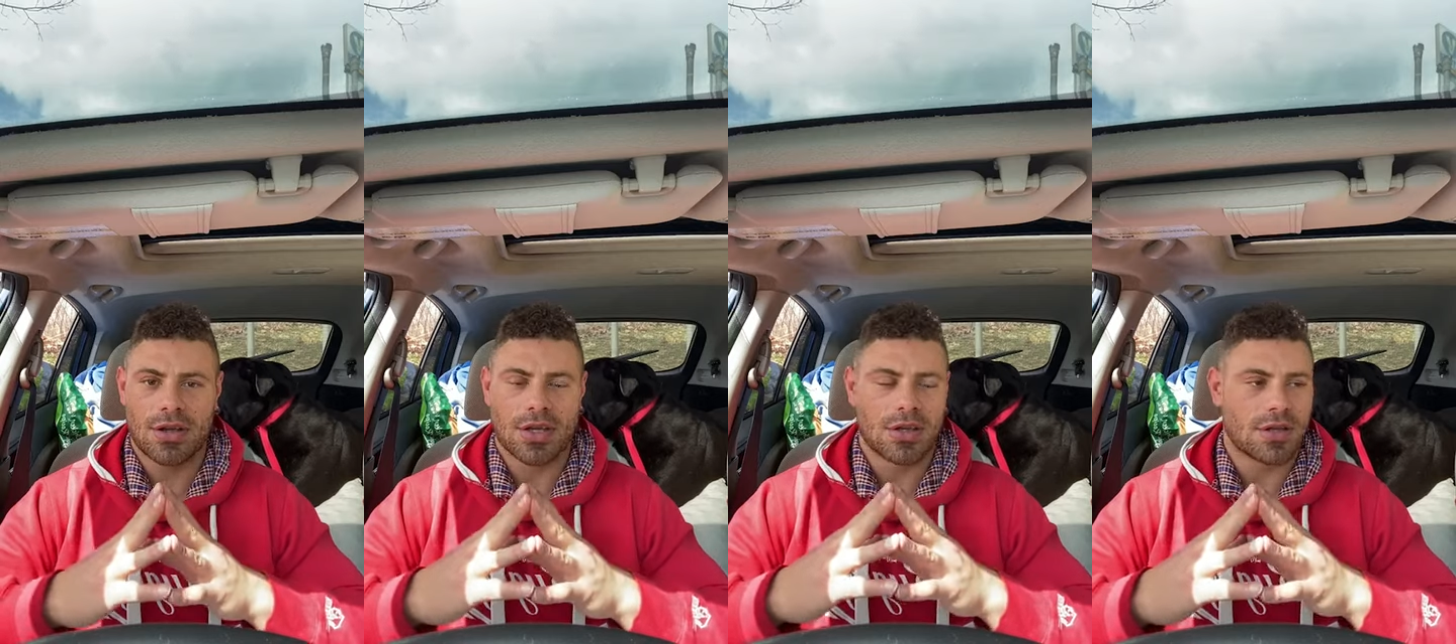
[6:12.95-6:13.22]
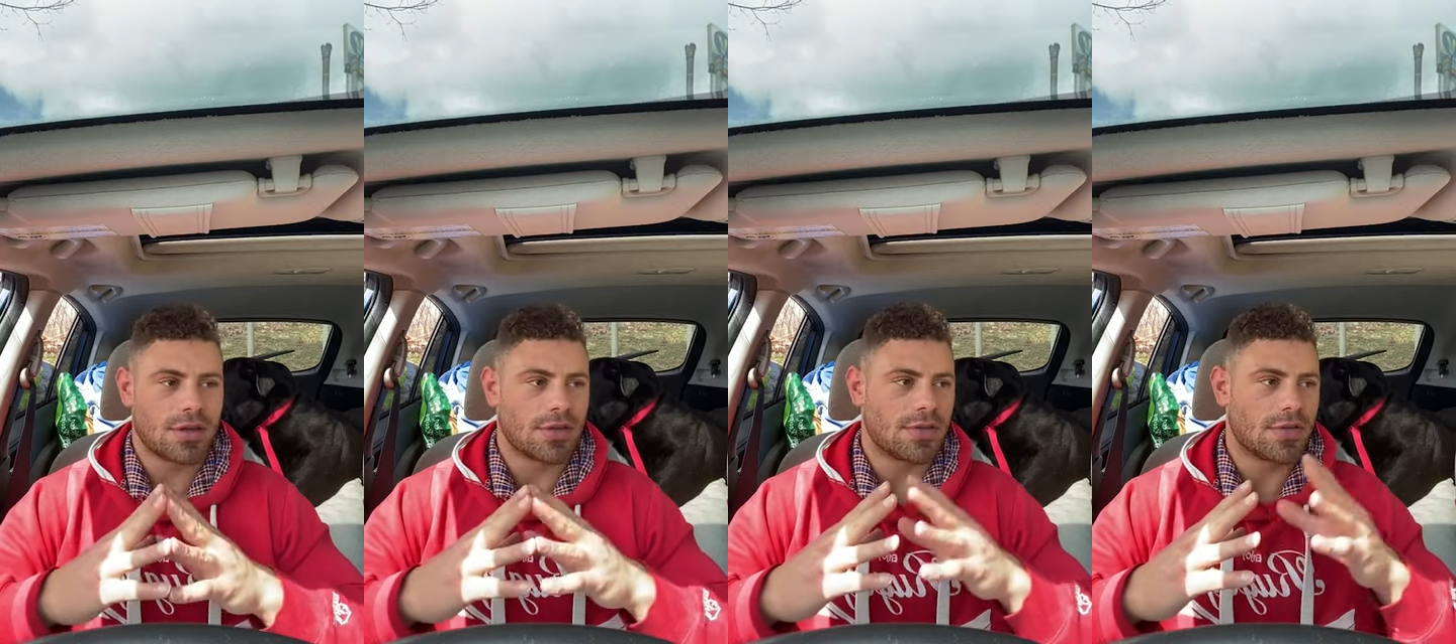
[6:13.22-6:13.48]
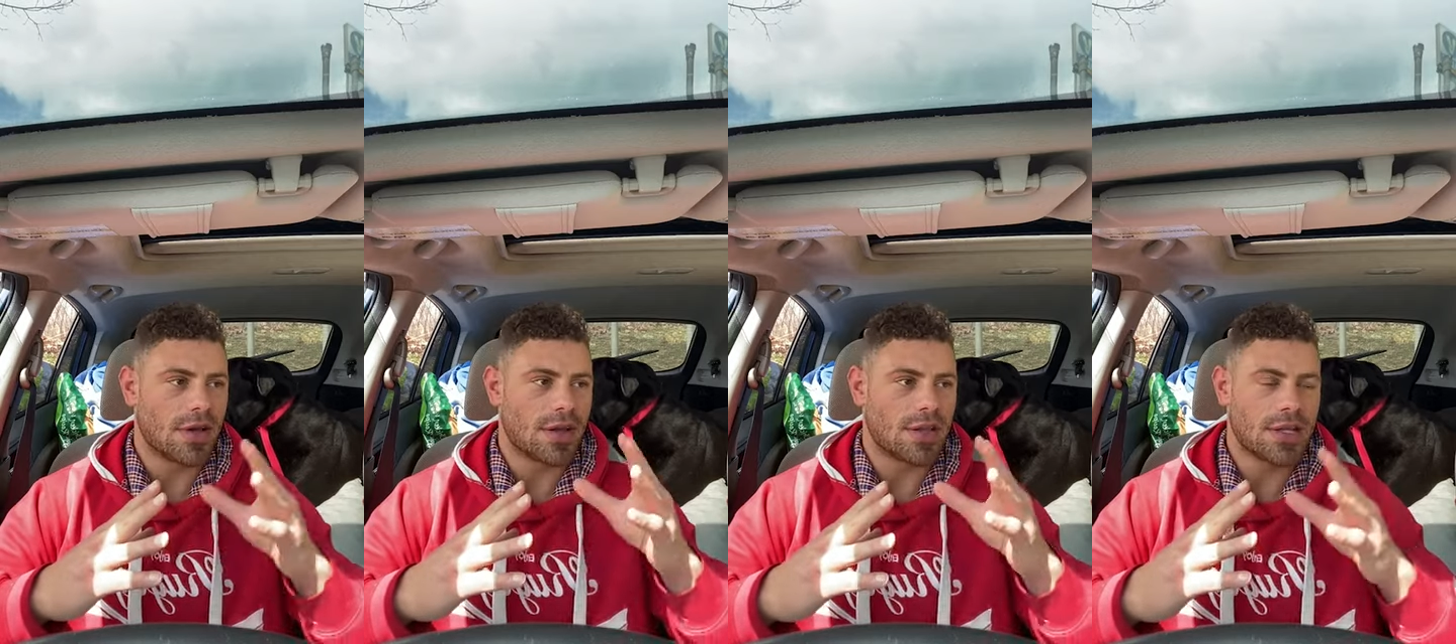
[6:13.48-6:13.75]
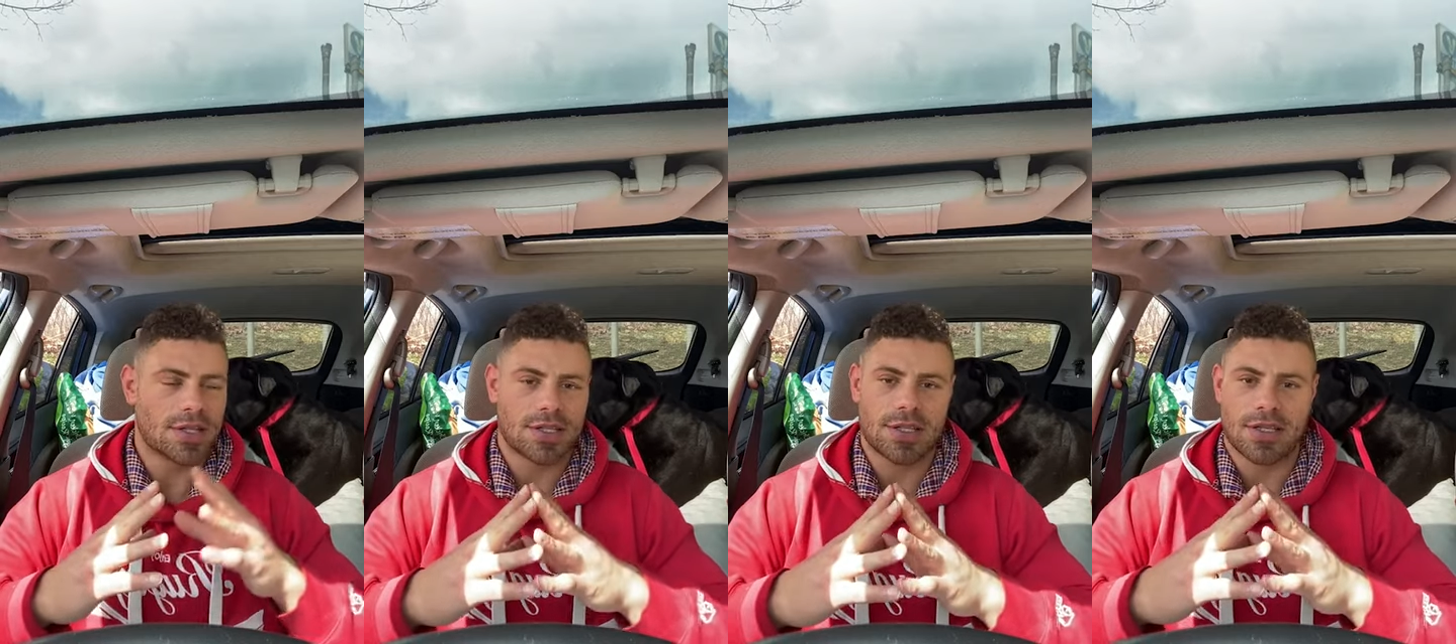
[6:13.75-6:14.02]
He could have done
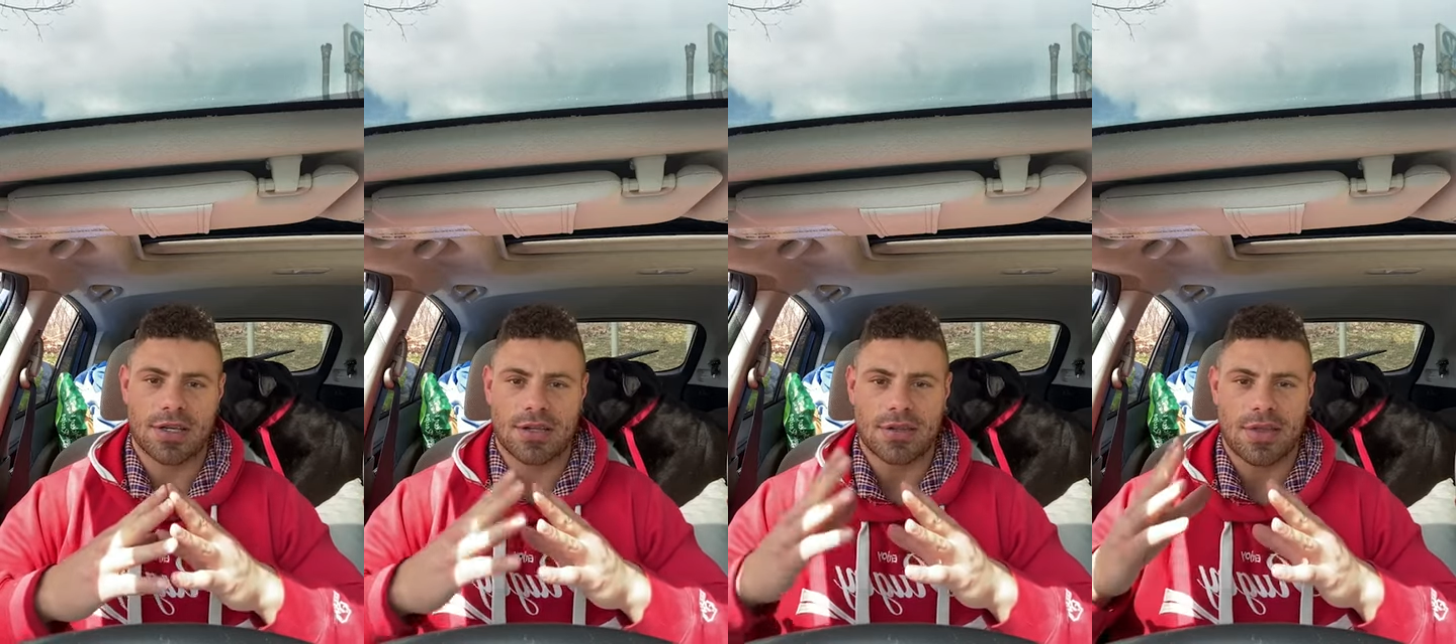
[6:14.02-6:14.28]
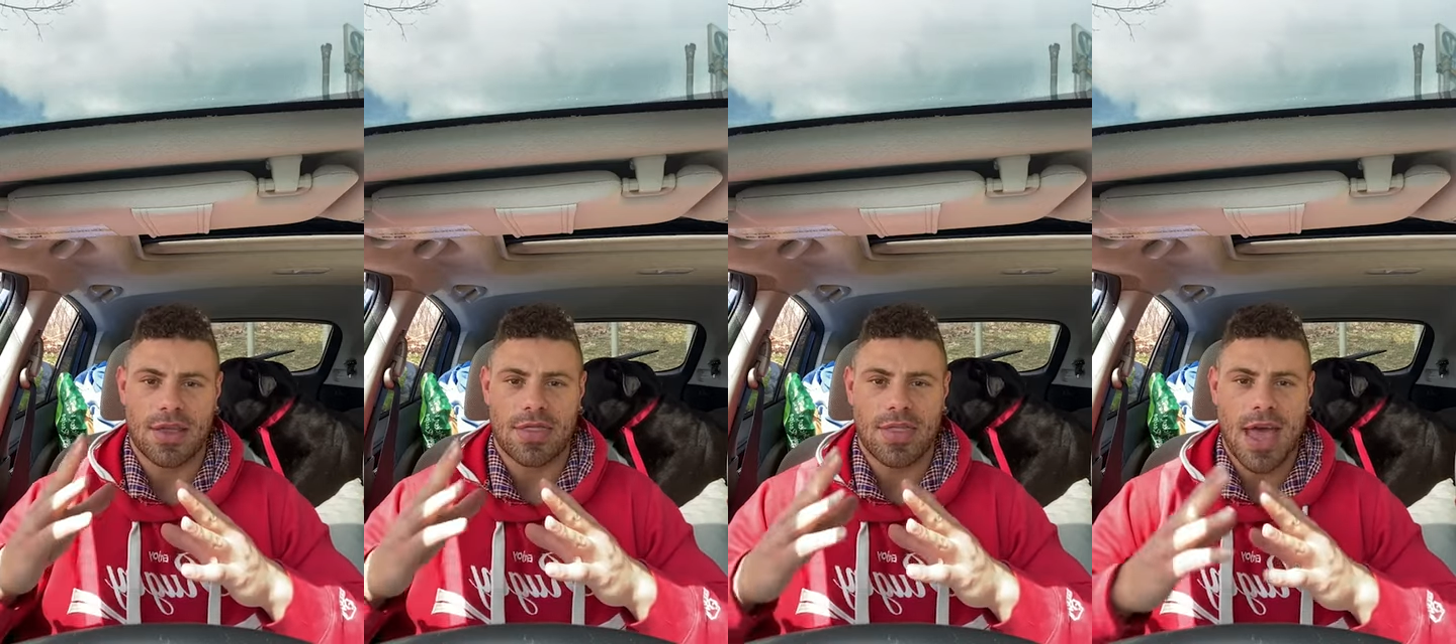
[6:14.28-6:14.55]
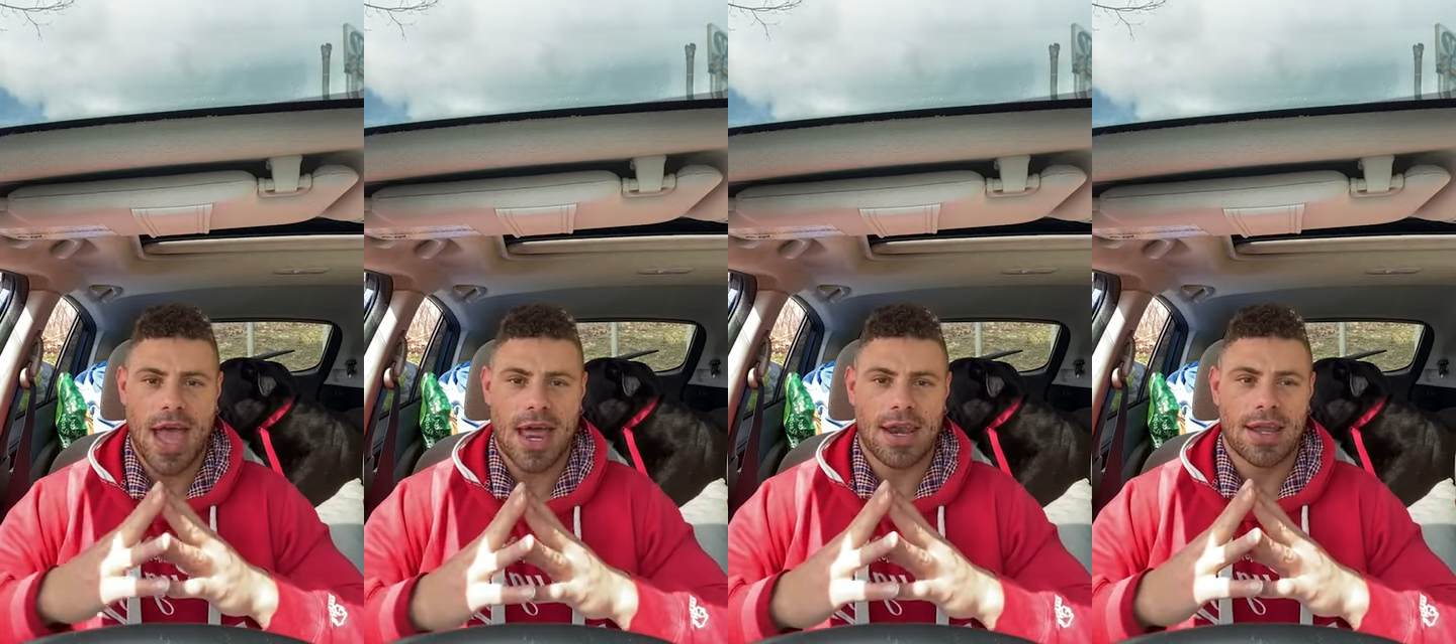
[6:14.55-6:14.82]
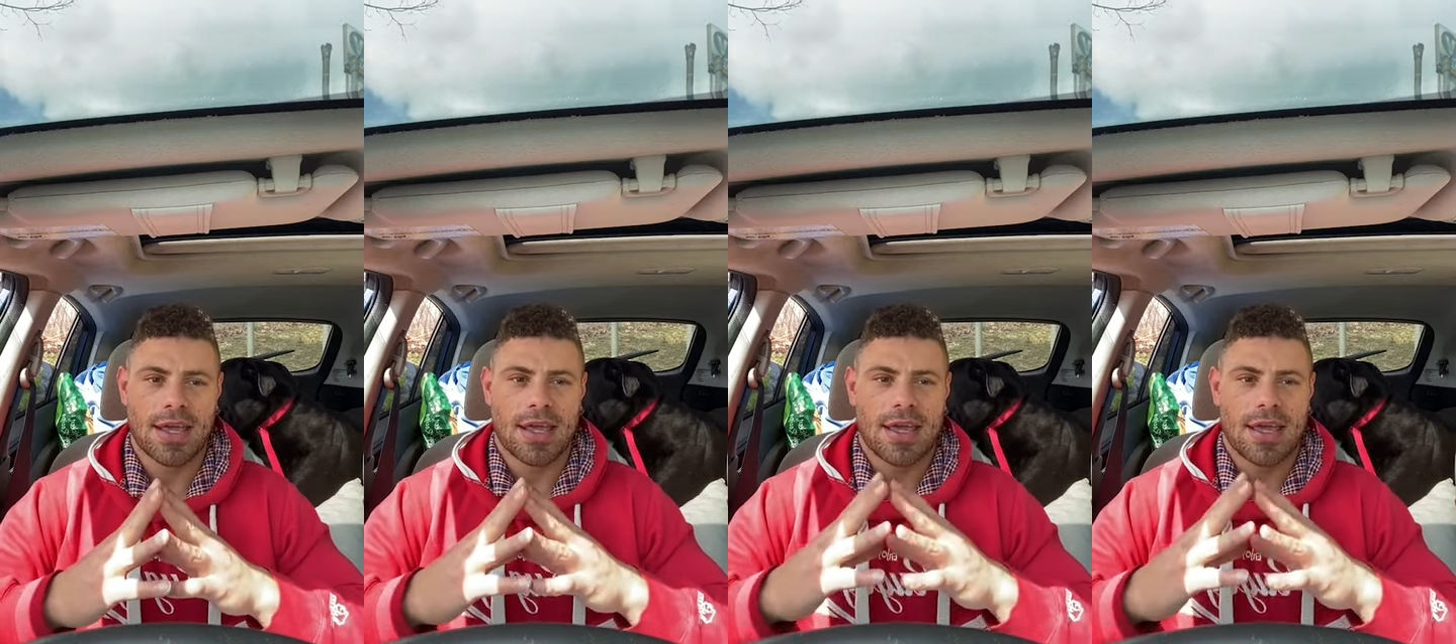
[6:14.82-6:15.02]
this. He could have done that.